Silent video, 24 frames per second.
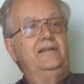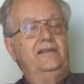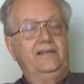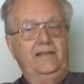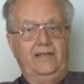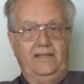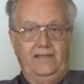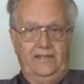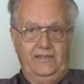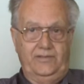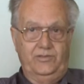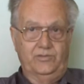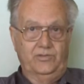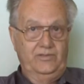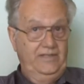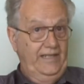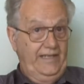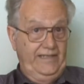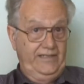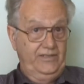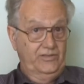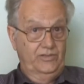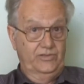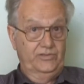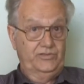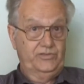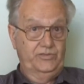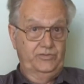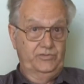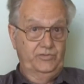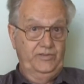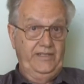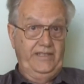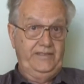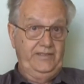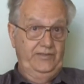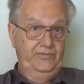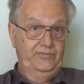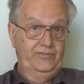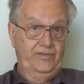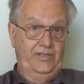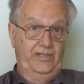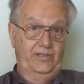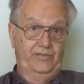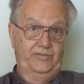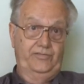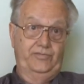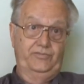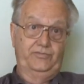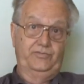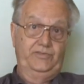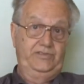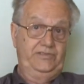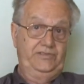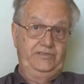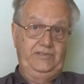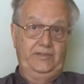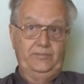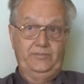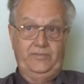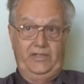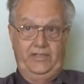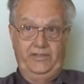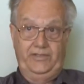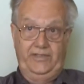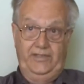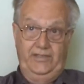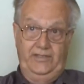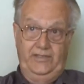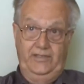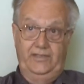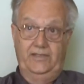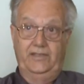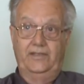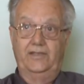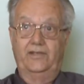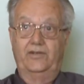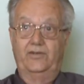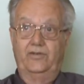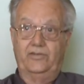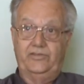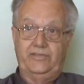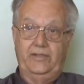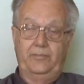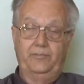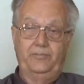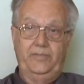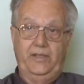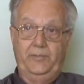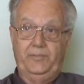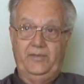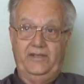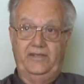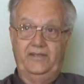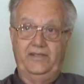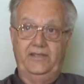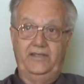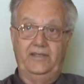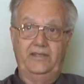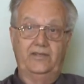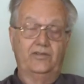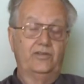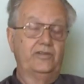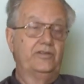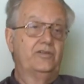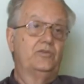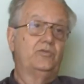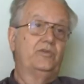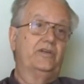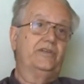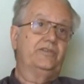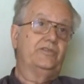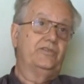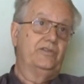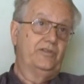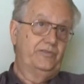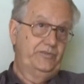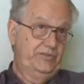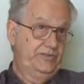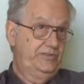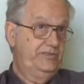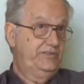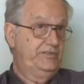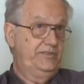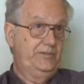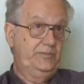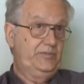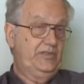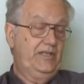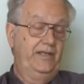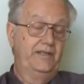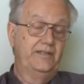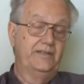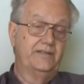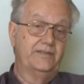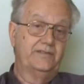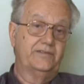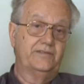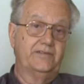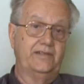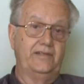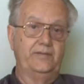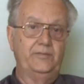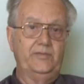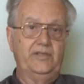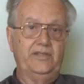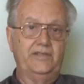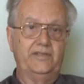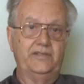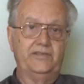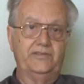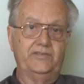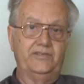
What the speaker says: I would like also to get involved with somebody, or some people here on the question of the system science. I mean,